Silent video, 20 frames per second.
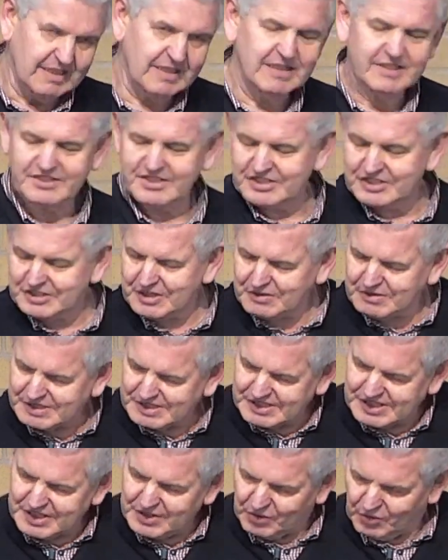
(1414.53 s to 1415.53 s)
Did you notice
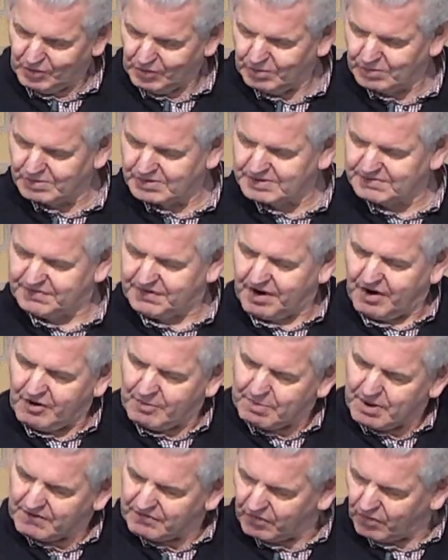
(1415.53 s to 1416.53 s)
the alls? Far
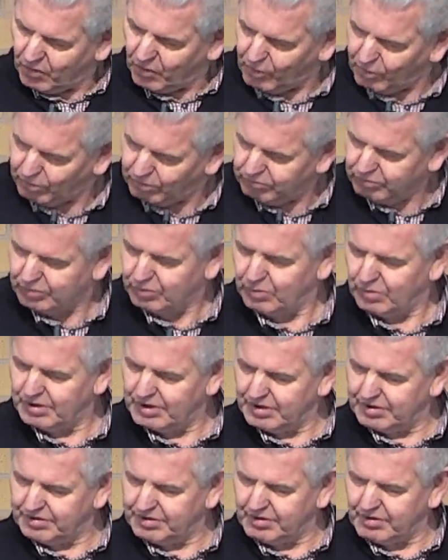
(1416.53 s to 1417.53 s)
above all rule and
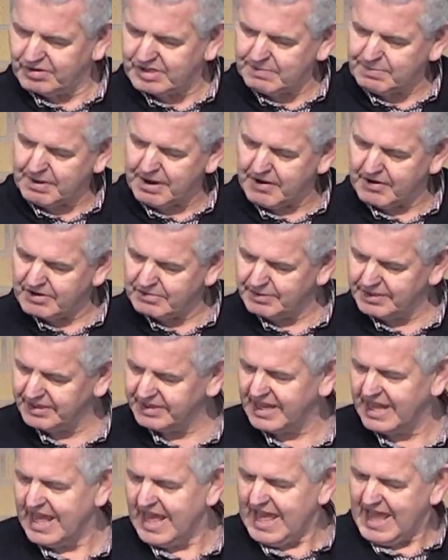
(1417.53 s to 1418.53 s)
authority, power, and
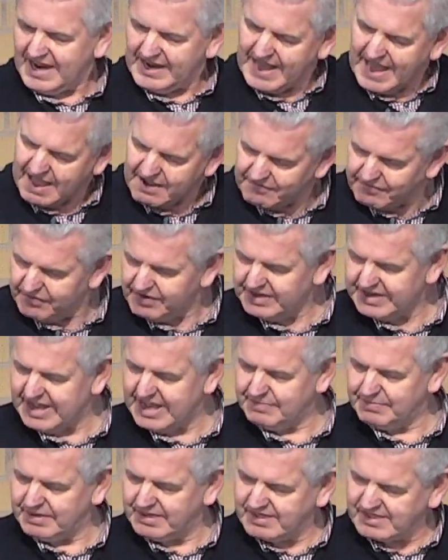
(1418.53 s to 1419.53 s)
dominion, and every
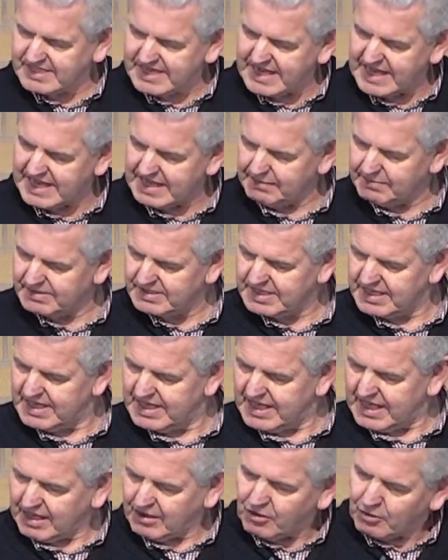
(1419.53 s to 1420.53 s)
name that is named.
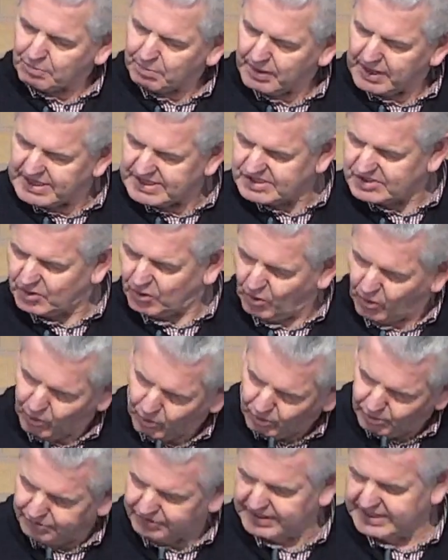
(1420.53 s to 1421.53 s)
And God placed
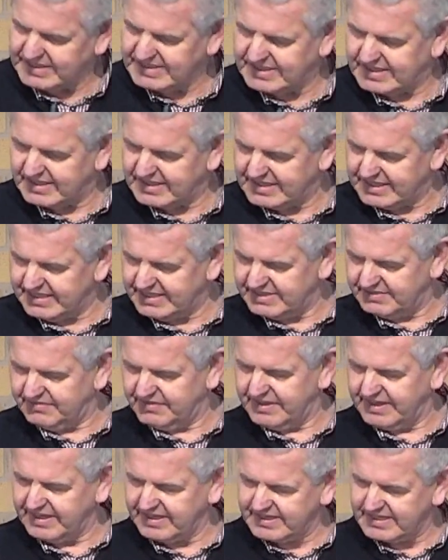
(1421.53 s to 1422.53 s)
all things under his
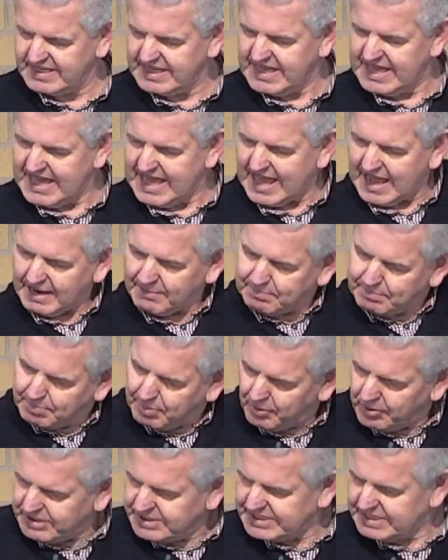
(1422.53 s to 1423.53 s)
feet and
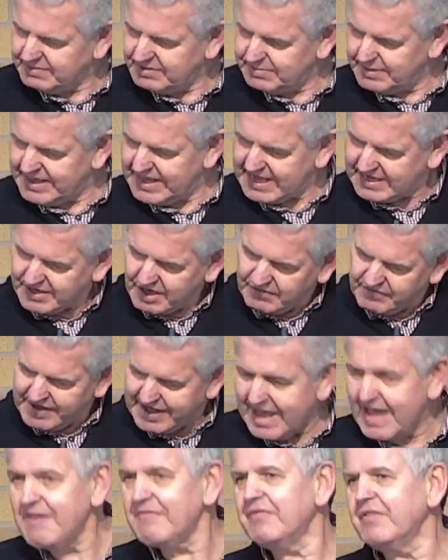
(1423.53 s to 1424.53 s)
pointed him to be head over
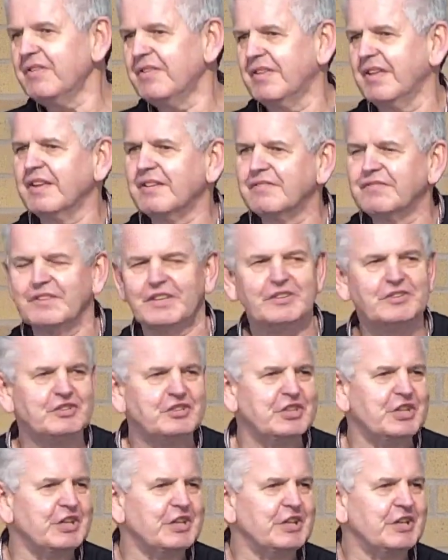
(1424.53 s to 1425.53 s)
everything for the
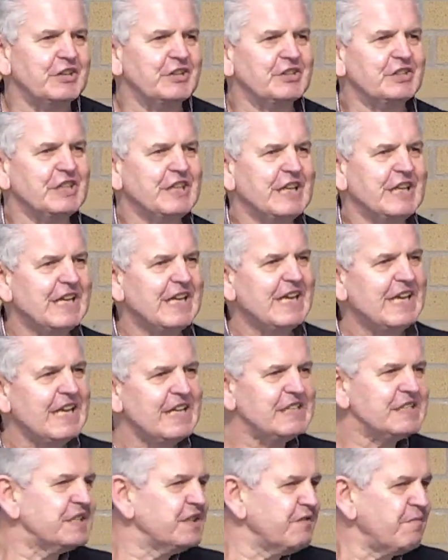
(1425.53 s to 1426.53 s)
church.
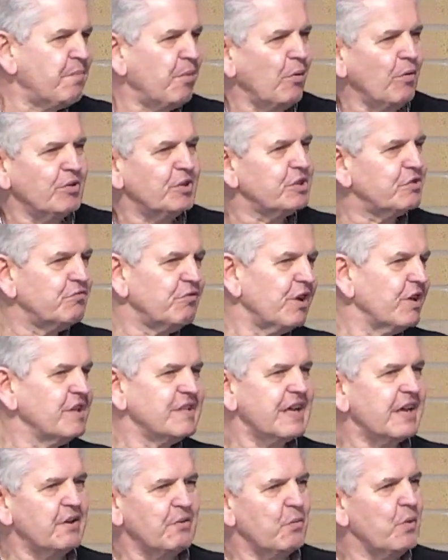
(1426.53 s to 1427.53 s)
It's as if Paul just runs
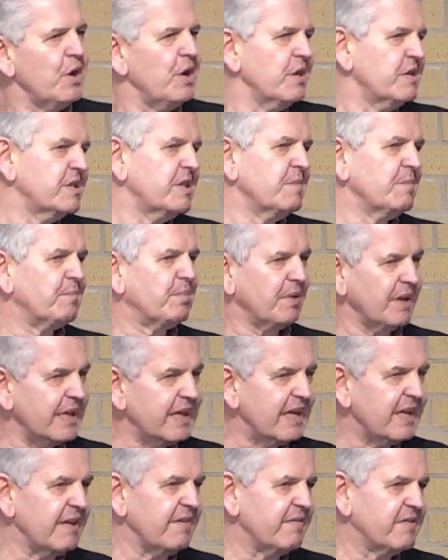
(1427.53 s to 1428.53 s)
out of words
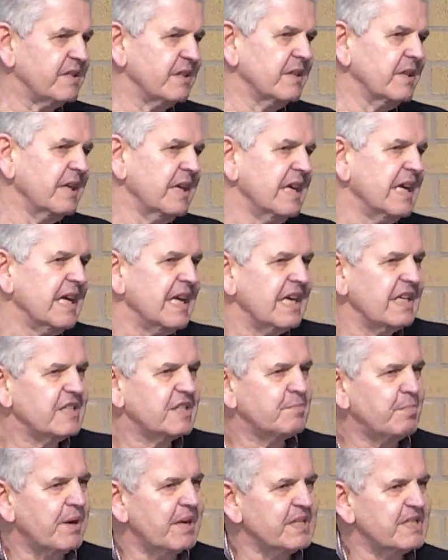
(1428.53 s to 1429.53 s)
completely to
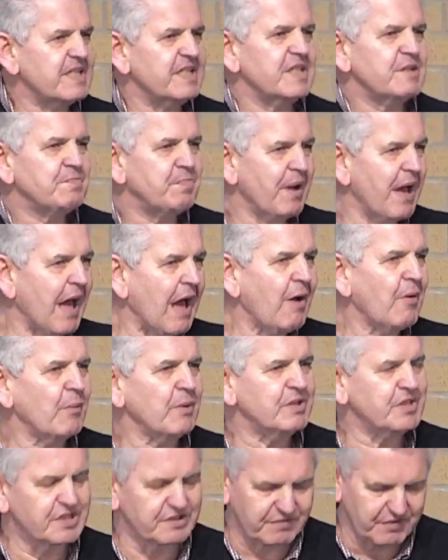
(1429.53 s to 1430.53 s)
express this power
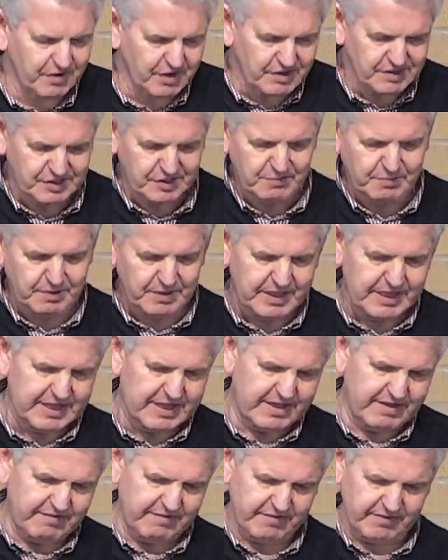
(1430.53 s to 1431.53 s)
which is for us who
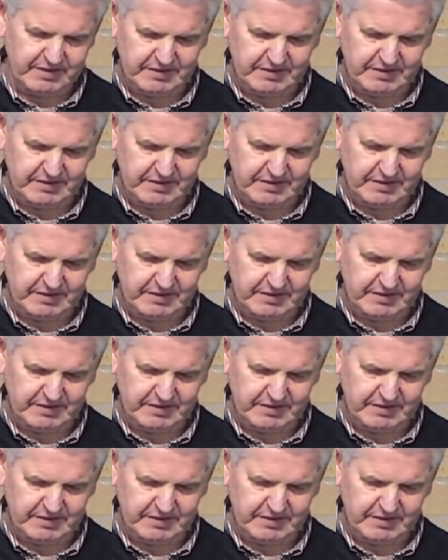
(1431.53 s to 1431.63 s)
believe.